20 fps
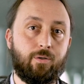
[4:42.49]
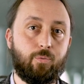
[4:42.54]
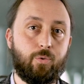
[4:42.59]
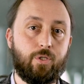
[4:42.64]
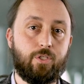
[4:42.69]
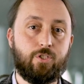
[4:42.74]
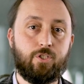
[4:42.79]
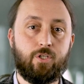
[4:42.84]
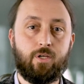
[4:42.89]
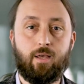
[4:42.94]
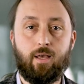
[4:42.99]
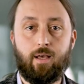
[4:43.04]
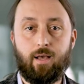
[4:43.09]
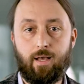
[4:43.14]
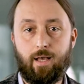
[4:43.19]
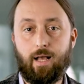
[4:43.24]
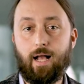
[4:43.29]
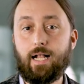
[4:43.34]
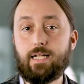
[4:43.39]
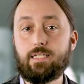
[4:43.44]
which
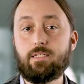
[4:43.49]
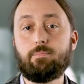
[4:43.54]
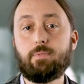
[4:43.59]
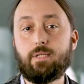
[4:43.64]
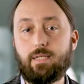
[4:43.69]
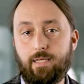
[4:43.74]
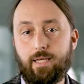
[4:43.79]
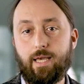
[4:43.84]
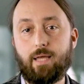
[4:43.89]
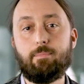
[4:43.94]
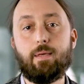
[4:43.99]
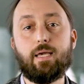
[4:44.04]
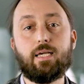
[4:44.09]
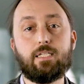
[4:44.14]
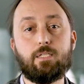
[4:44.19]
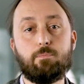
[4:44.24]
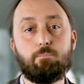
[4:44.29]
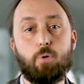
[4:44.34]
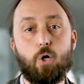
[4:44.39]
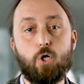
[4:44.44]
ultimately can make
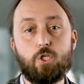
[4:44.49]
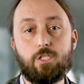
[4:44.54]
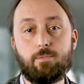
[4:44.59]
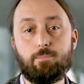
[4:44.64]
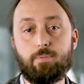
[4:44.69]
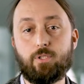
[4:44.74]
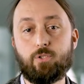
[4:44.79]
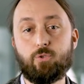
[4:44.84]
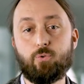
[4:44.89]
it impossible